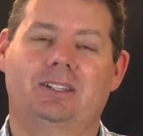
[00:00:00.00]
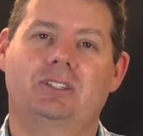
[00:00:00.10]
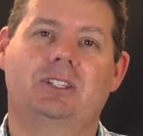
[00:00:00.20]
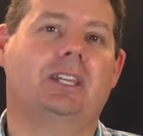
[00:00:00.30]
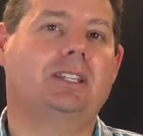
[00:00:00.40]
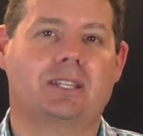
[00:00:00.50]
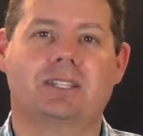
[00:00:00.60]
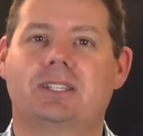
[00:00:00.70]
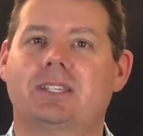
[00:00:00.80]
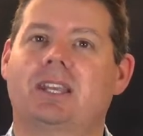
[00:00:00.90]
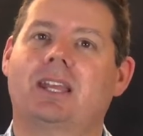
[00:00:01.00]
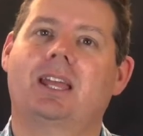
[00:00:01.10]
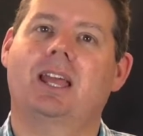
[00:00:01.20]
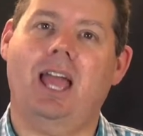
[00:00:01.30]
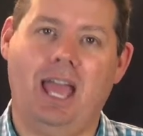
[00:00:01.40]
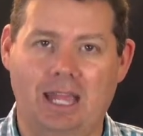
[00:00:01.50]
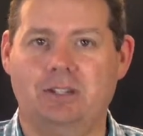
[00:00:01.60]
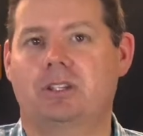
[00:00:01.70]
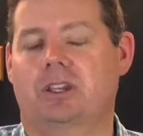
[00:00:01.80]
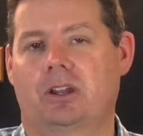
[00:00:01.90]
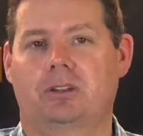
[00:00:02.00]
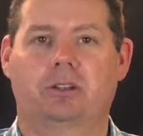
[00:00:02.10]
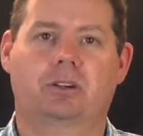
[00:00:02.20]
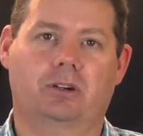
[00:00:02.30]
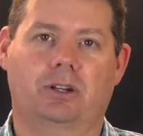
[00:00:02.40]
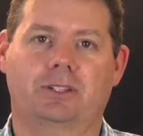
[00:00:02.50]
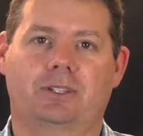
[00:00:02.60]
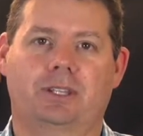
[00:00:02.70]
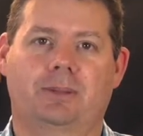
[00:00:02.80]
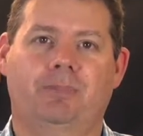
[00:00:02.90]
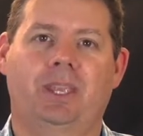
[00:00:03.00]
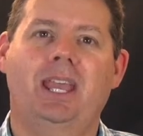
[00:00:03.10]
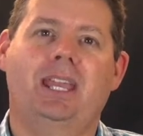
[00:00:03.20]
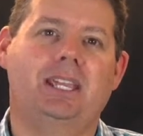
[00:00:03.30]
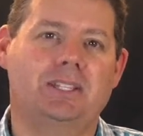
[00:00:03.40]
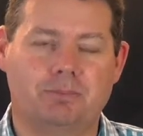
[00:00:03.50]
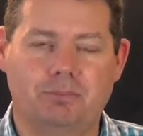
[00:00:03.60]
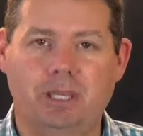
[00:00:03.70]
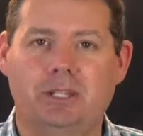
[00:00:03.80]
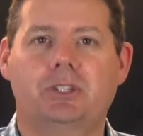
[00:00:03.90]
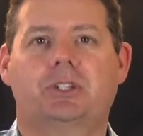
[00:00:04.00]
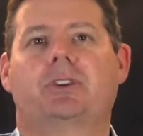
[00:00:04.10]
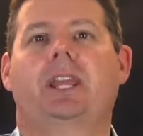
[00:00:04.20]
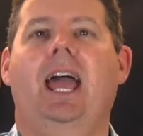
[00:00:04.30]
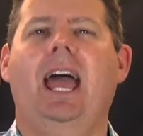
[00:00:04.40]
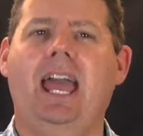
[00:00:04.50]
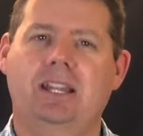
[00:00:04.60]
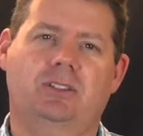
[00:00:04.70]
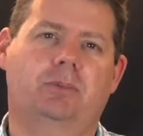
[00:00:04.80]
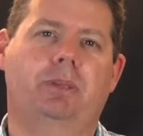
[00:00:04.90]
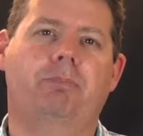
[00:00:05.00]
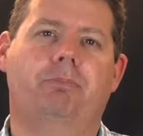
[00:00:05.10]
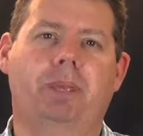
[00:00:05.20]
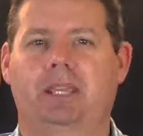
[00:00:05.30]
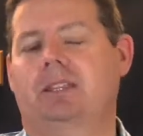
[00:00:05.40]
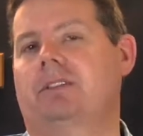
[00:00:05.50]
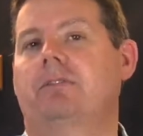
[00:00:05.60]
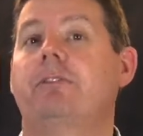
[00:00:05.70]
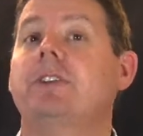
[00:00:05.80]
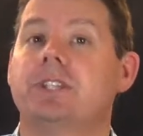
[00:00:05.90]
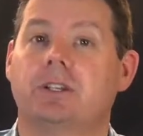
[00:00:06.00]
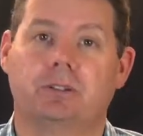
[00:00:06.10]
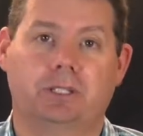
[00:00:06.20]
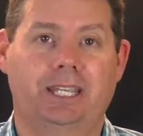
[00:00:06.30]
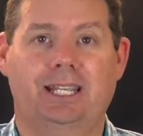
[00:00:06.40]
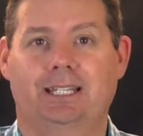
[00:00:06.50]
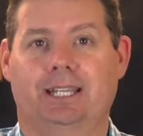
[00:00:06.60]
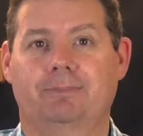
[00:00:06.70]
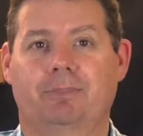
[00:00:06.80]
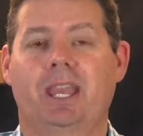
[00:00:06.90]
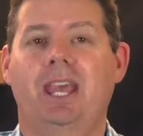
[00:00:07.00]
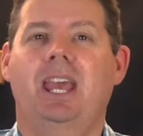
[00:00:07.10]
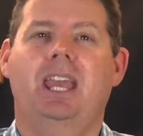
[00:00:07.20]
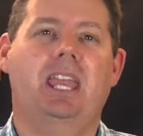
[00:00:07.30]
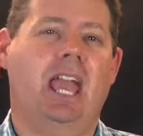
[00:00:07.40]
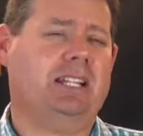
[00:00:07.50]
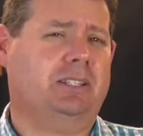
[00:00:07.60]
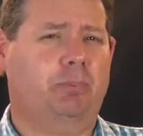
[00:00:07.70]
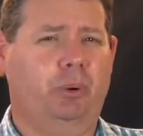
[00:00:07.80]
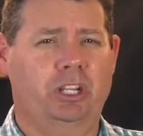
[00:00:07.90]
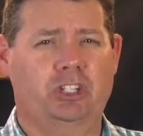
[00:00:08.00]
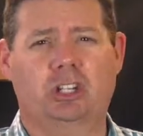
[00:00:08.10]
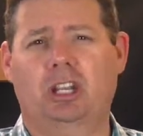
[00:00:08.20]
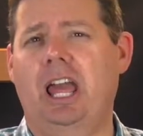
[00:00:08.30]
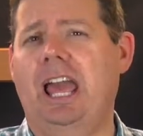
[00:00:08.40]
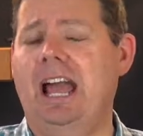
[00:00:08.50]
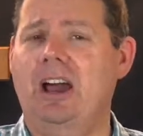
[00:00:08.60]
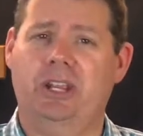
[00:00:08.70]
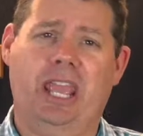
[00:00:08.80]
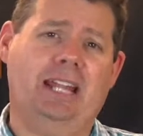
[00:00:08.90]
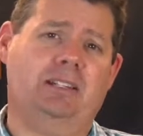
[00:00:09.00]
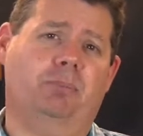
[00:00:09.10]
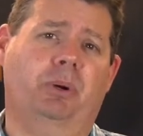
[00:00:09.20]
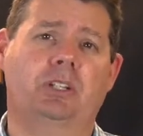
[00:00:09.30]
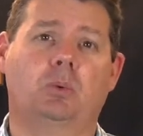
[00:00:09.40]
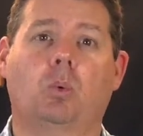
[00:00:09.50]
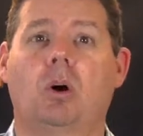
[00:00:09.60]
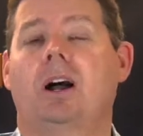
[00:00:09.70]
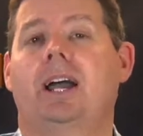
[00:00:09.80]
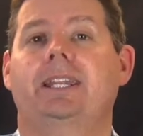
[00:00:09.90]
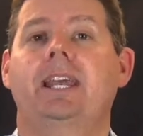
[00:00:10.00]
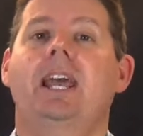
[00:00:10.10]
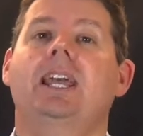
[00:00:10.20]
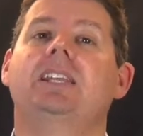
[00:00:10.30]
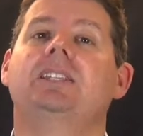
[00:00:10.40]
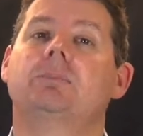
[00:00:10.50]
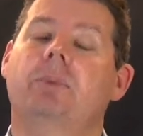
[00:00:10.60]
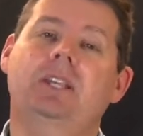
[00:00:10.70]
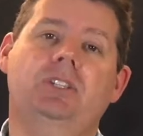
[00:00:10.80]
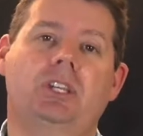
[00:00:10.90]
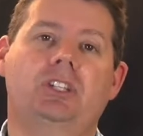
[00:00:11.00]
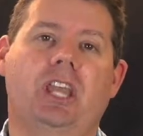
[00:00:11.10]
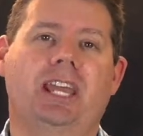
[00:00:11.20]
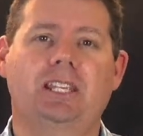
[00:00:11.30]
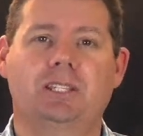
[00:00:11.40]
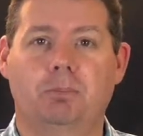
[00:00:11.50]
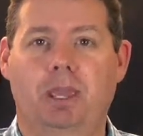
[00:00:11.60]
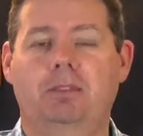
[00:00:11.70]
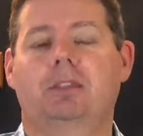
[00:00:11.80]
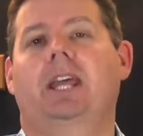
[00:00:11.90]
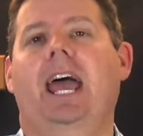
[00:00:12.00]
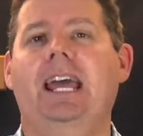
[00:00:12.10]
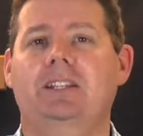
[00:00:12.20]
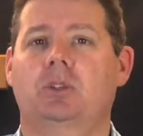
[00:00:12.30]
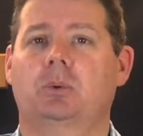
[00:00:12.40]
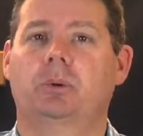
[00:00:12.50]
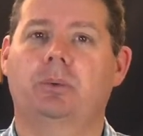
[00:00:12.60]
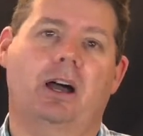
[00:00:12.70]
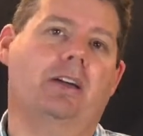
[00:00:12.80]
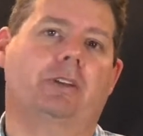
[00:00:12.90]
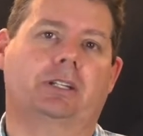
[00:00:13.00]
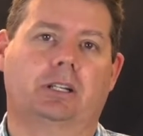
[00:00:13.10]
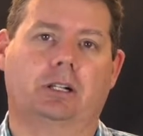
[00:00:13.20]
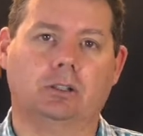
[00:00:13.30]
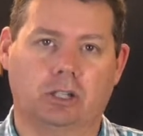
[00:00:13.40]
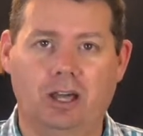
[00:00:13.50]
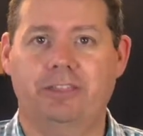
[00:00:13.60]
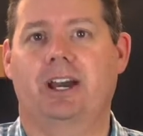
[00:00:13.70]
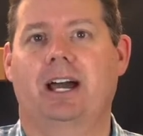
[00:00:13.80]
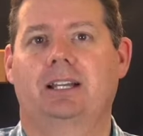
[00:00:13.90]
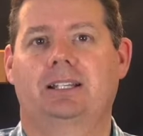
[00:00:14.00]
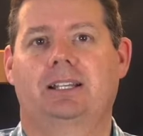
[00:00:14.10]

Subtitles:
Jesus had to go to the cross. His ministry had to be bigger than physical healing. He had to preach loud. He had to preach wide. His message and his method had to arrive at Golgotha